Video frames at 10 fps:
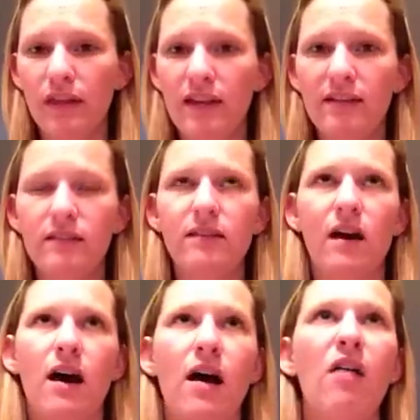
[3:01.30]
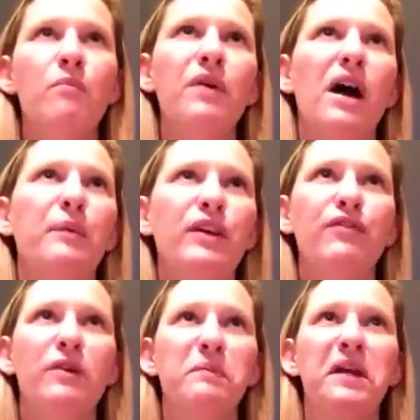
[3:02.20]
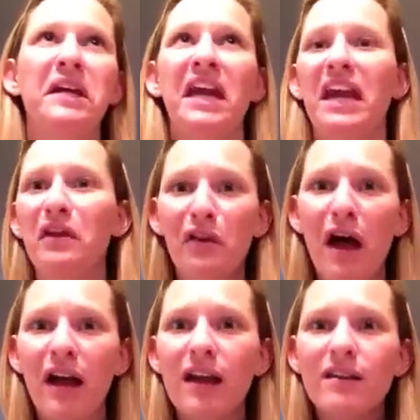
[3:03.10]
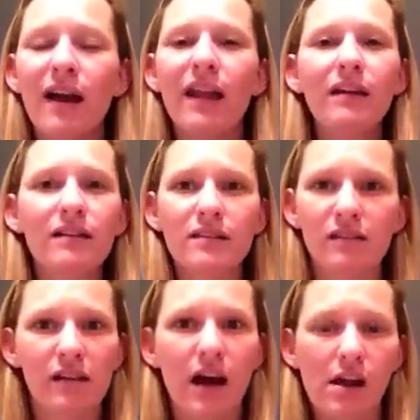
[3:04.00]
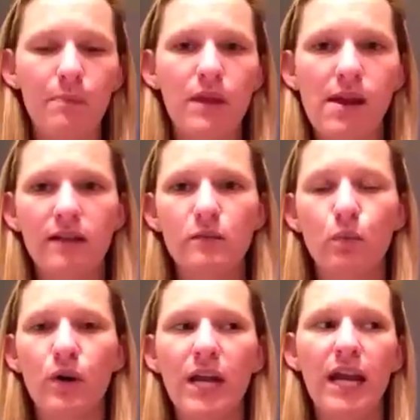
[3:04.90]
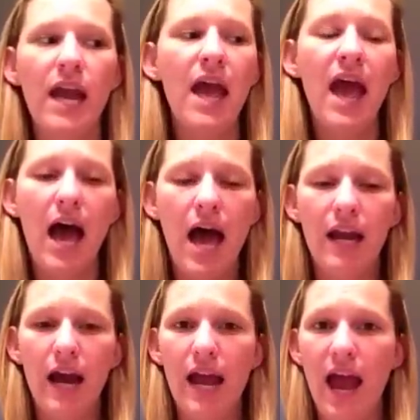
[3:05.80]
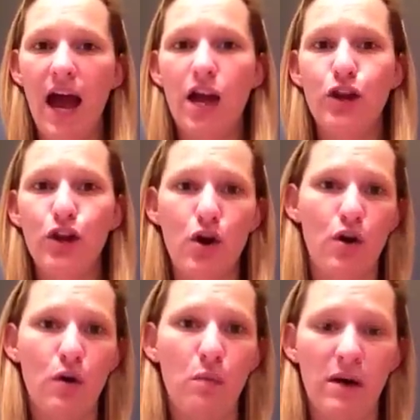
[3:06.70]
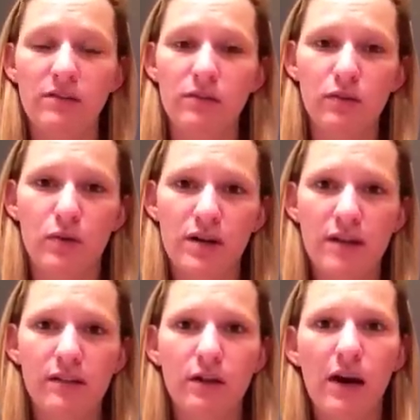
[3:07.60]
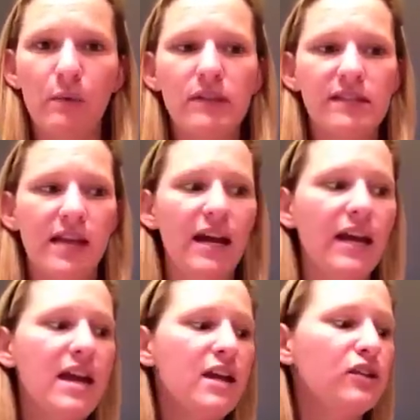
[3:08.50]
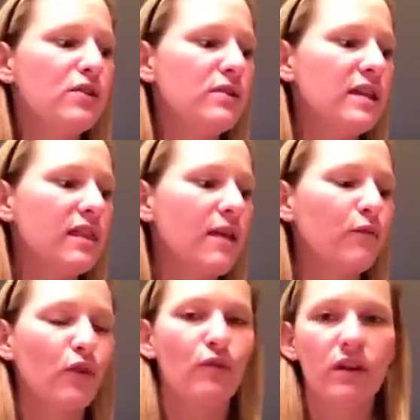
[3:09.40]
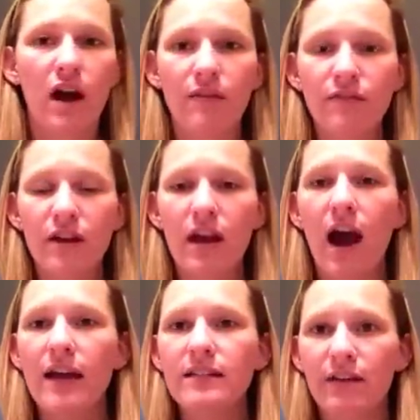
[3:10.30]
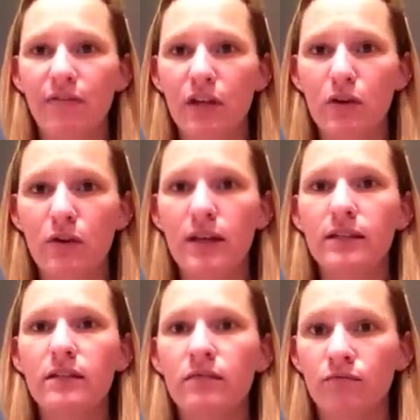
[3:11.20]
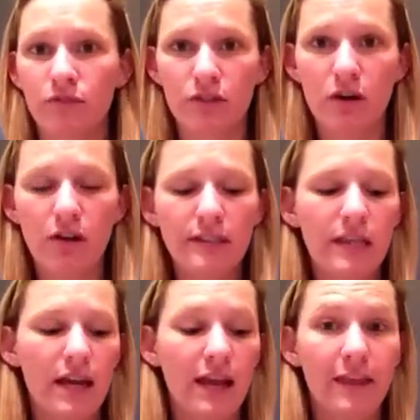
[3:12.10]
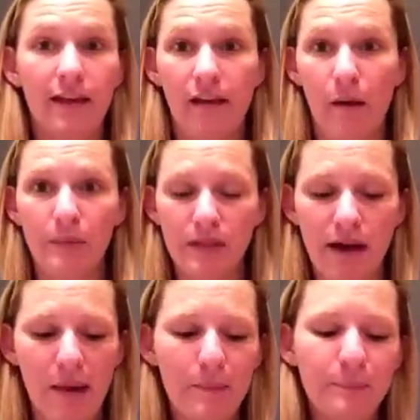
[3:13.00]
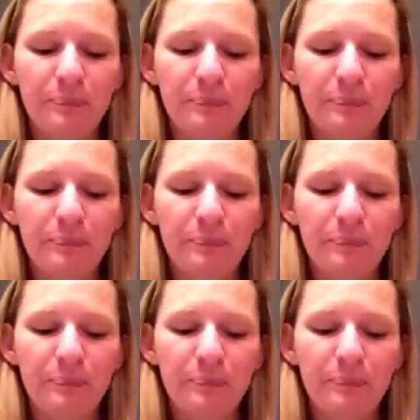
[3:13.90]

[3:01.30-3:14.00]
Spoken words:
these probably from 8 o'clock at night until I got up the next morning, and I had no muscle soreness. So I would say using them for recovery, I definitely noticed results, and I think it helped a lot.